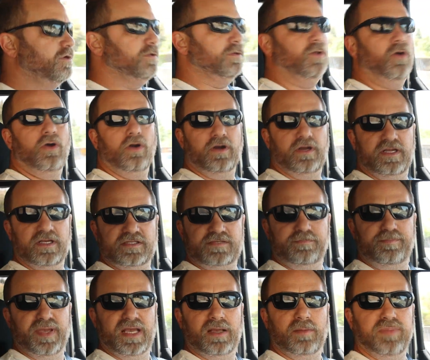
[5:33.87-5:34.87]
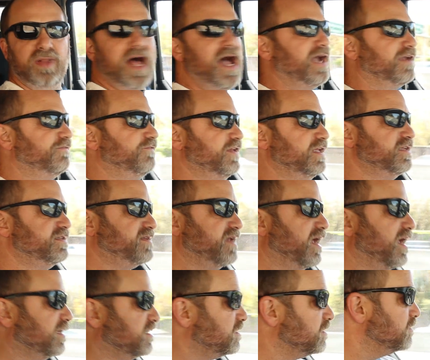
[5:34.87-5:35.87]
Glorious big block
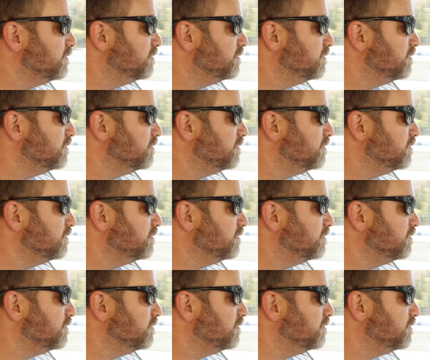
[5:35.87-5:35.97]
VTEC.